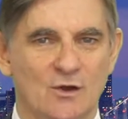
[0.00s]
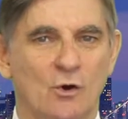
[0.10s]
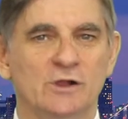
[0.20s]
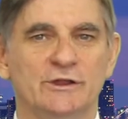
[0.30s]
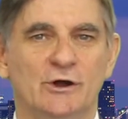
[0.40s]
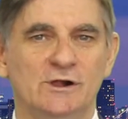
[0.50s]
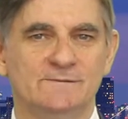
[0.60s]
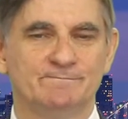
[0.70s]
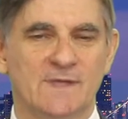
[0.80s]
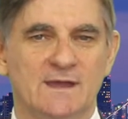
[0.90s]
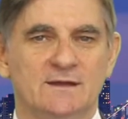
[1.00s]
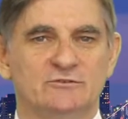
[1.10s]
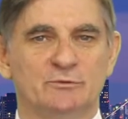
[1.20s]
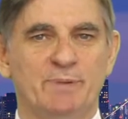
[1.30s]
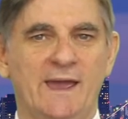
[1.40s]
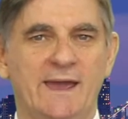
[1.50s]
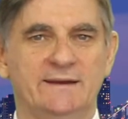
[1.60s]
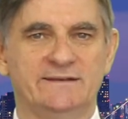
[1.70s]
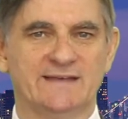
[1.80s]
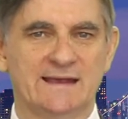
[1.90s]
All in all, Japan
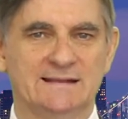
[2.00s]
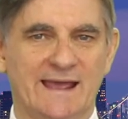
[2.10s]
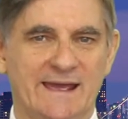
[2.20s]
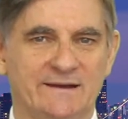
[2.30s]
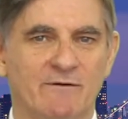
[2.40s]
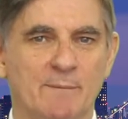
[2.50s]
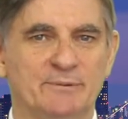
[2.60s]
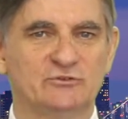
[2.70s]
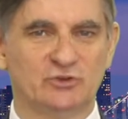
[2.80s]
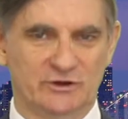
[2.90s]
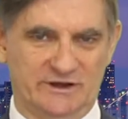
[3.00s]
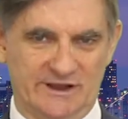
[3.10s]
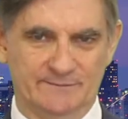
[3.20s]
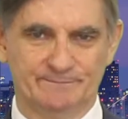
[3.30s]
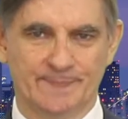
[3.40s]
is a land of opportunity.